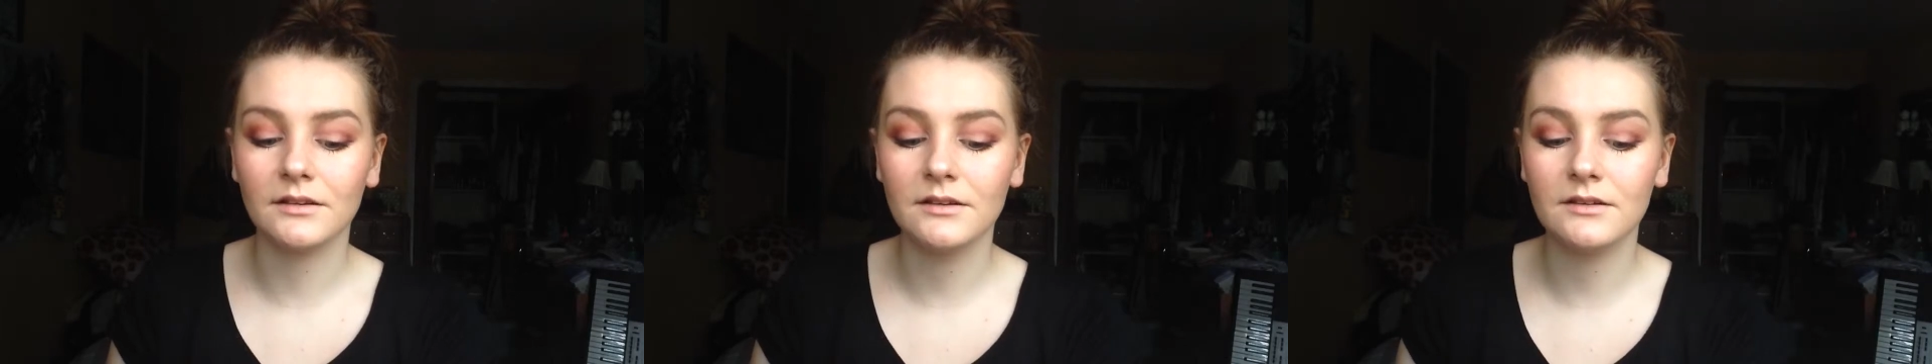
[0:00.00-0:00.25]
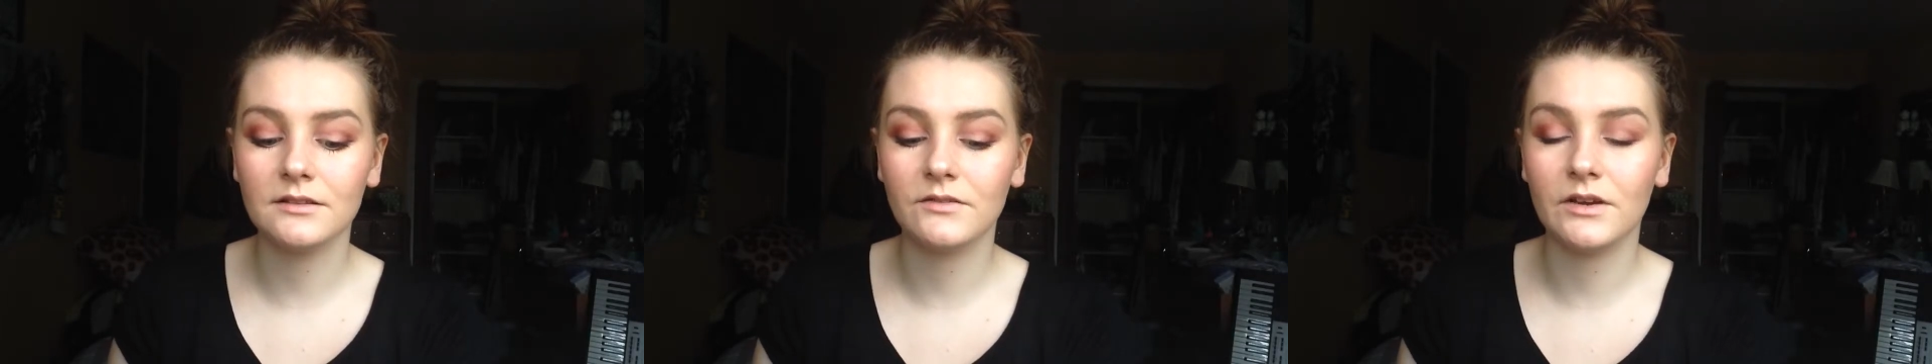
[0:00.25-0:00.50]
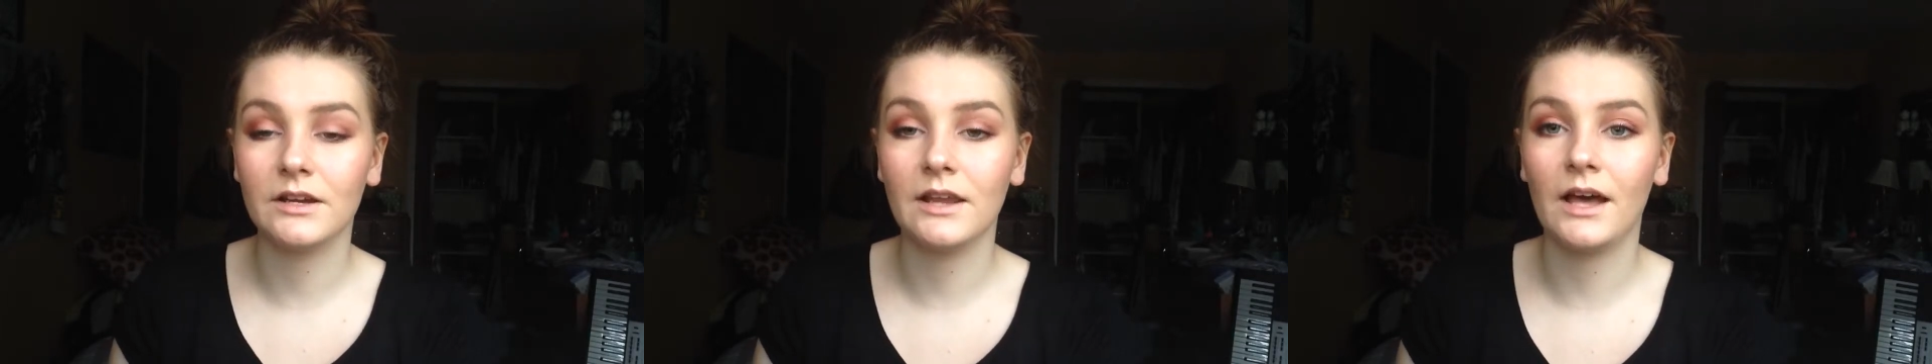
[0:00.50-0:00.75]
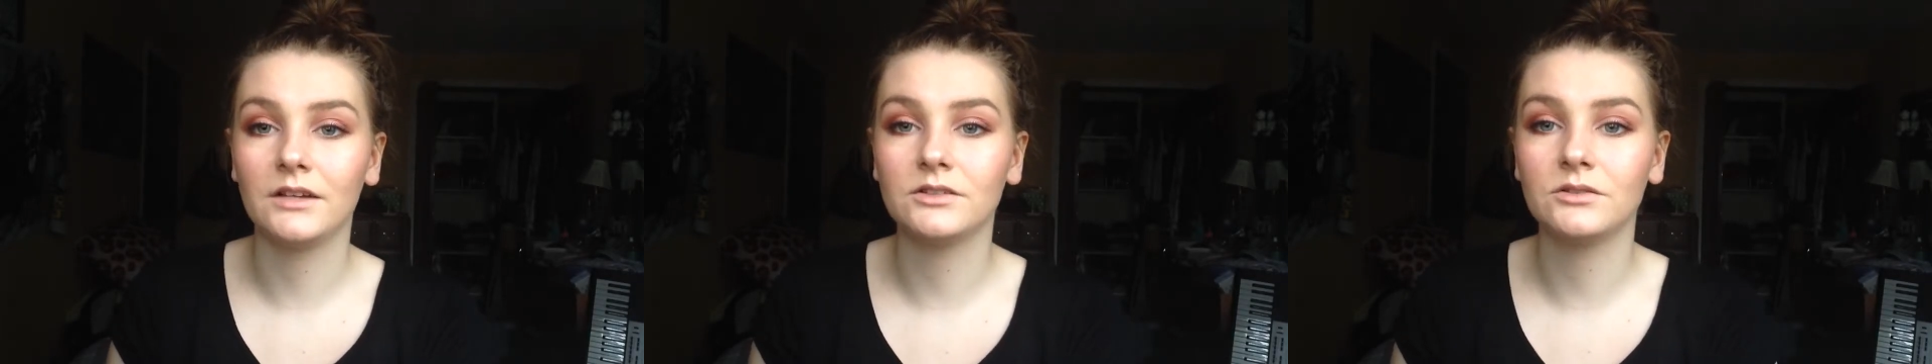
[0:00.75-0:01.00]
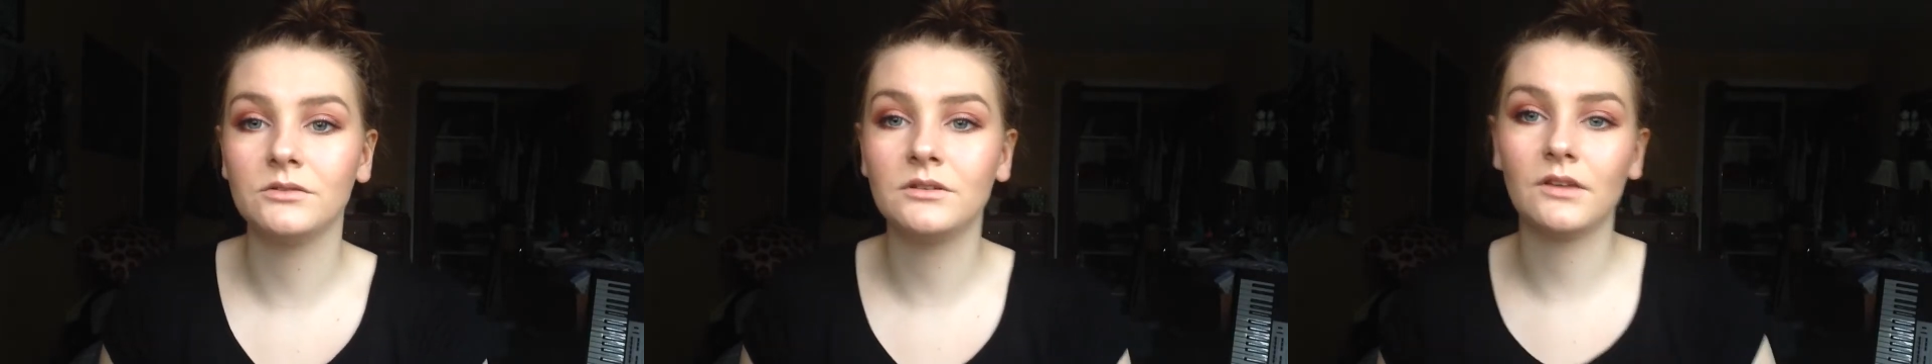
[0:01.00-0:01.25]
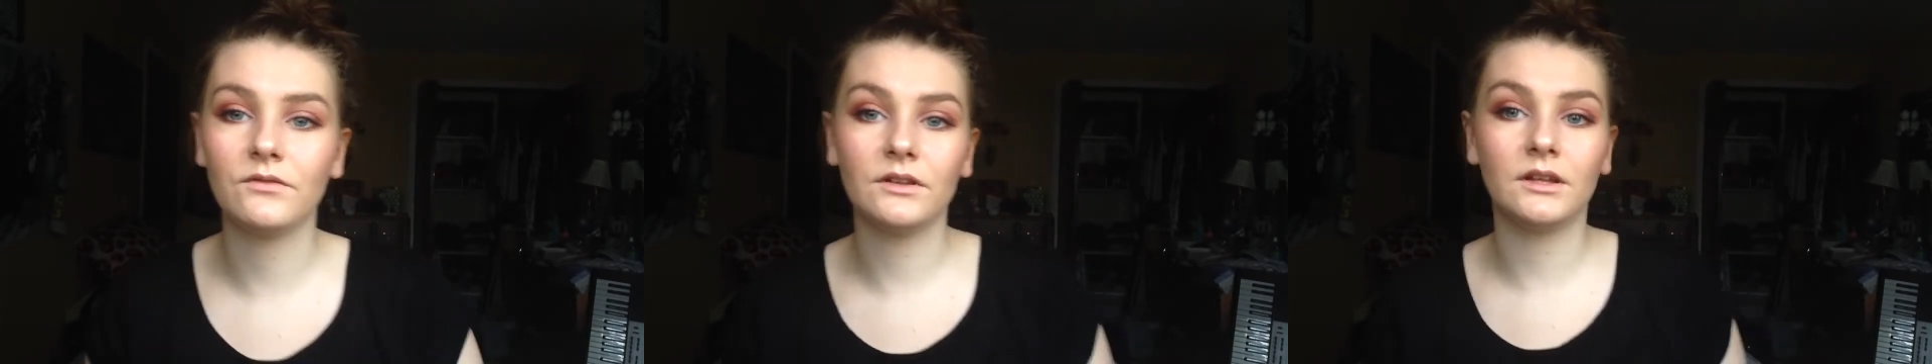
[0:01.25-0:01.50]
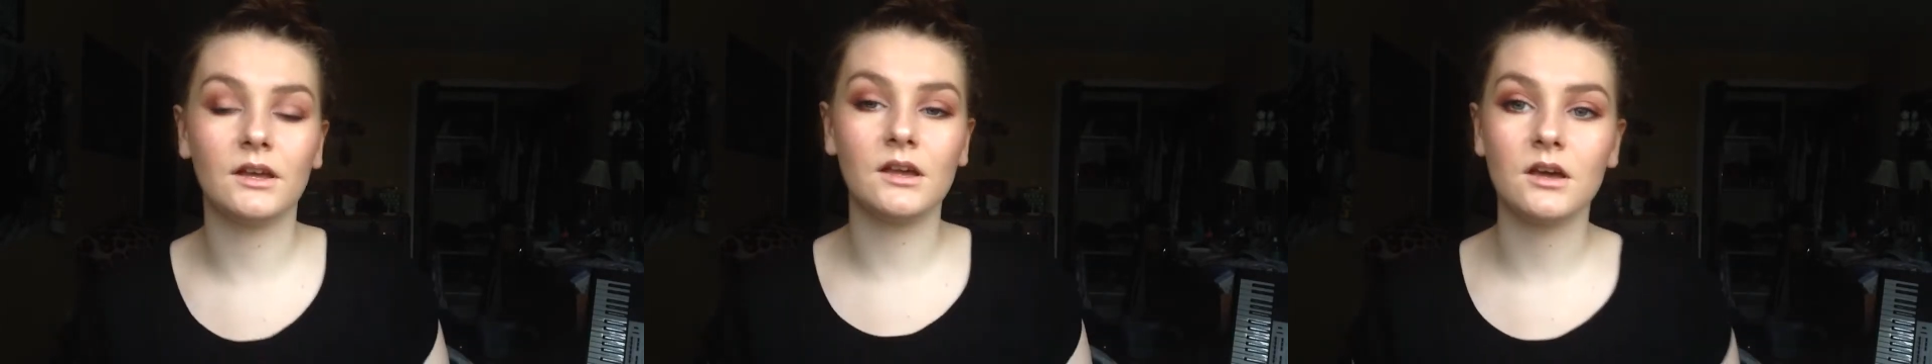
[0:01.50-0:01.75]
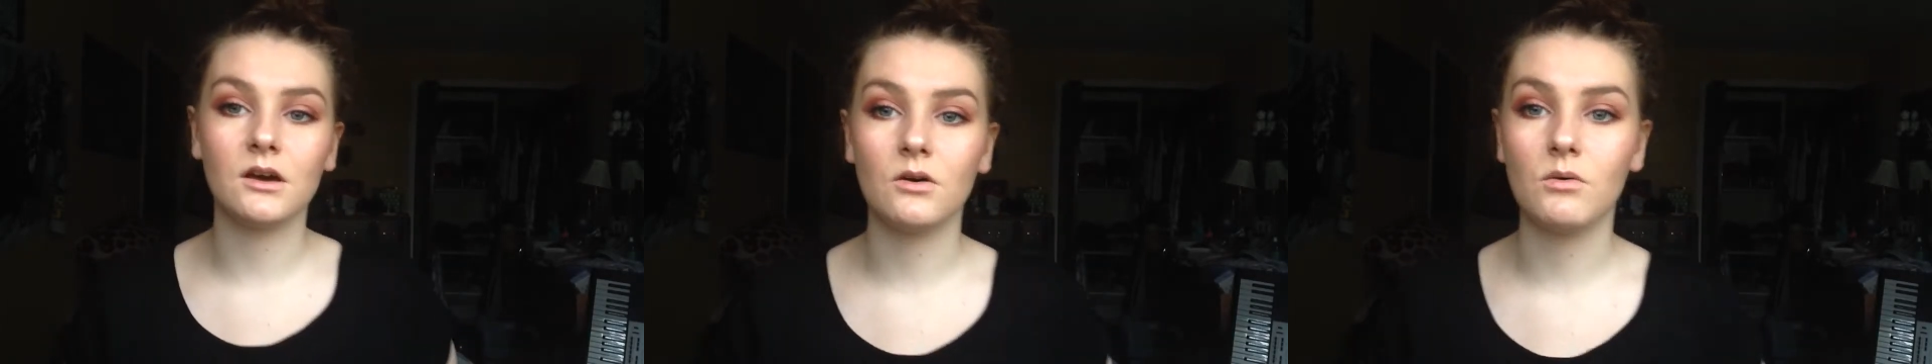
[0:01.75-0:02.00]
It's very natural, and I feel like it can
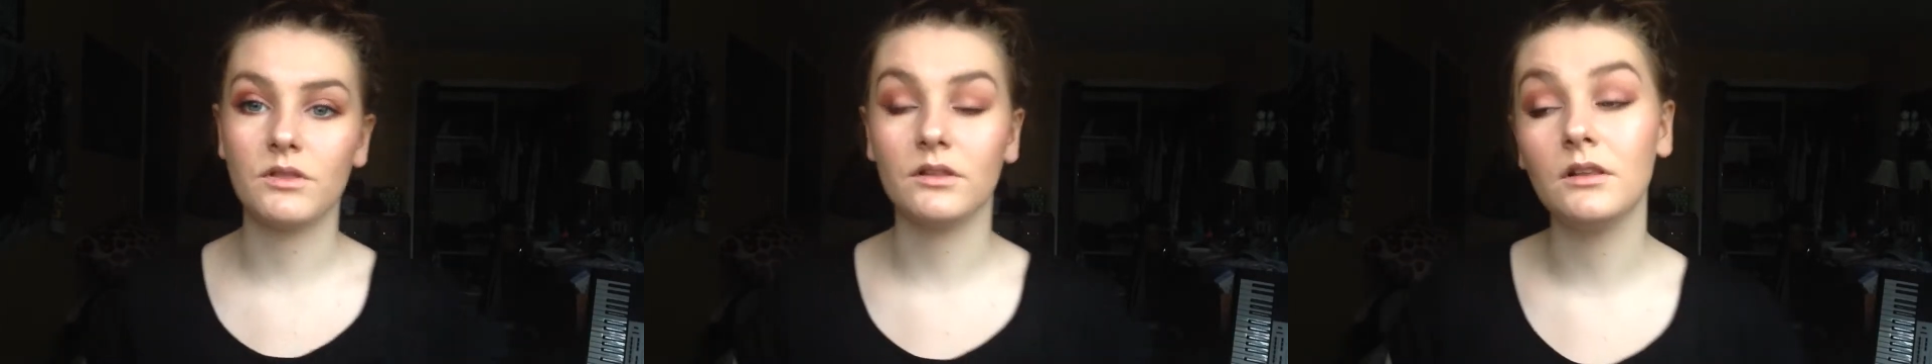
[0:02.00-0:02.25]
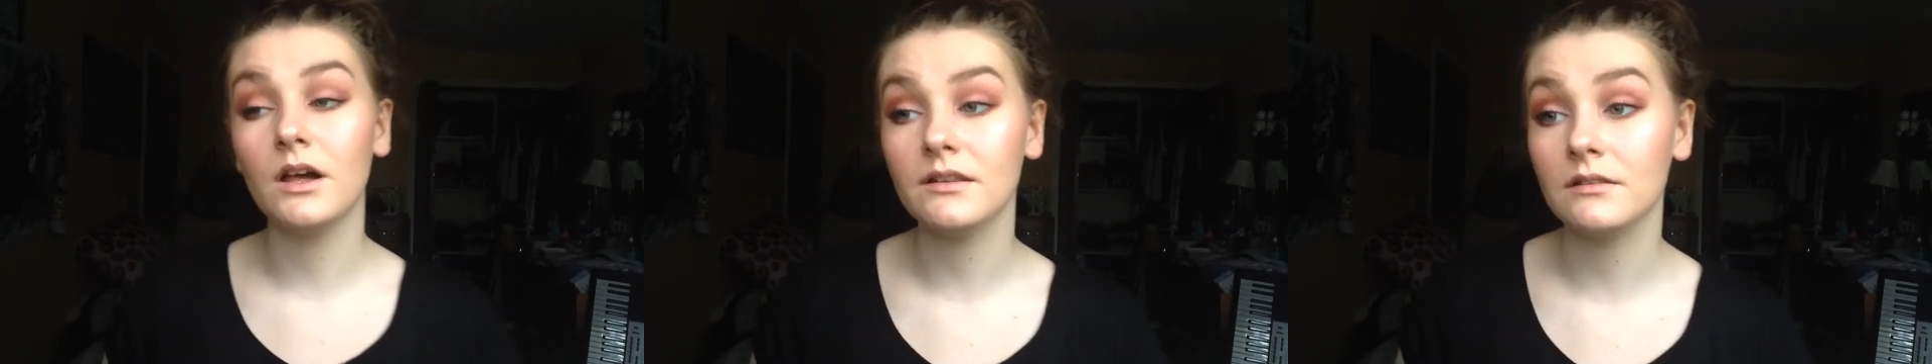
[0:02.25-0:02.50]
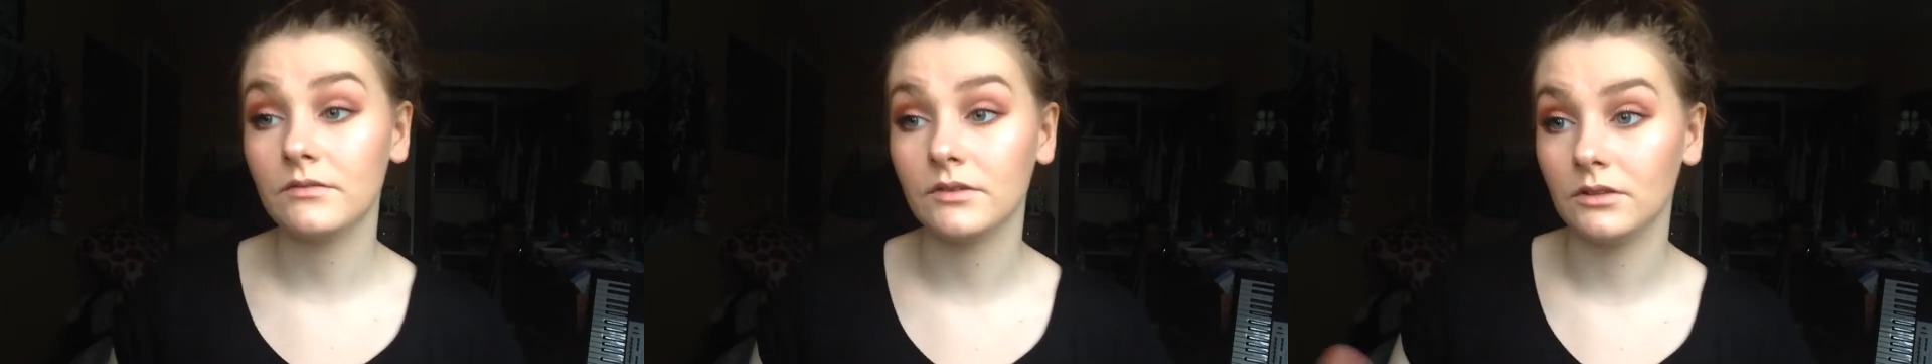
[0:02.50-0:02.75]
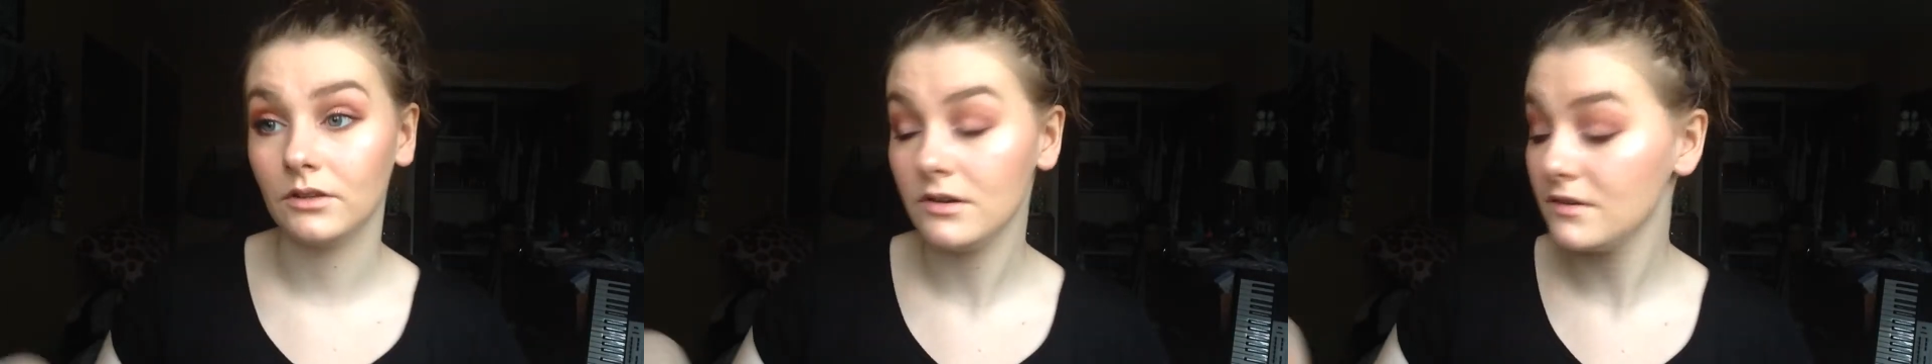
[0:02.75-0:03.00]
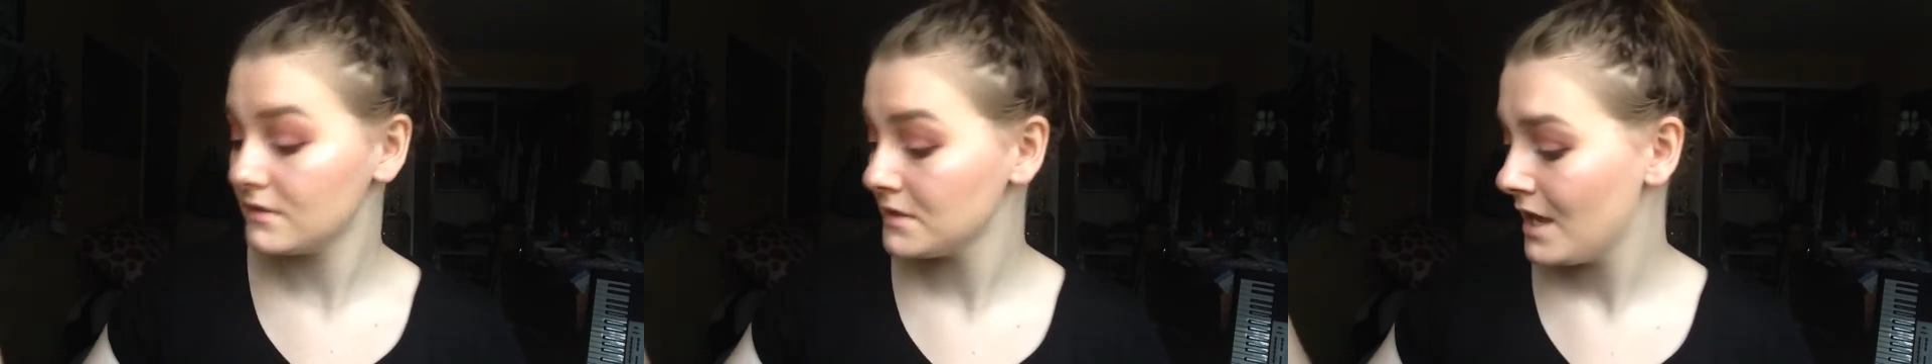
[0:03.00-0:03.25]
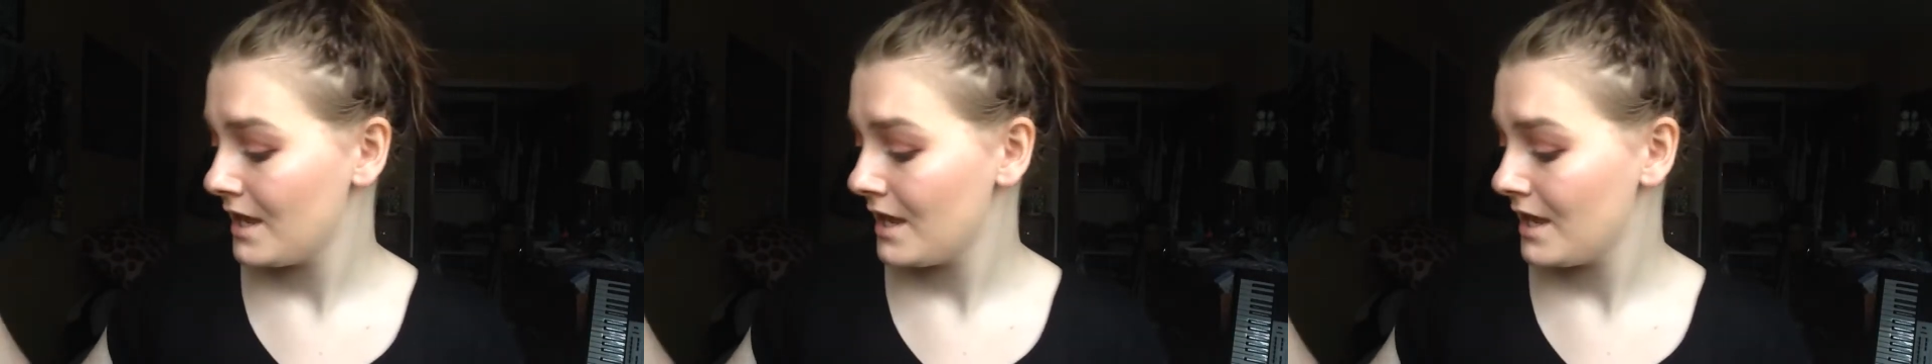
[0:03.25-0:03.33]
go with a lot of different looks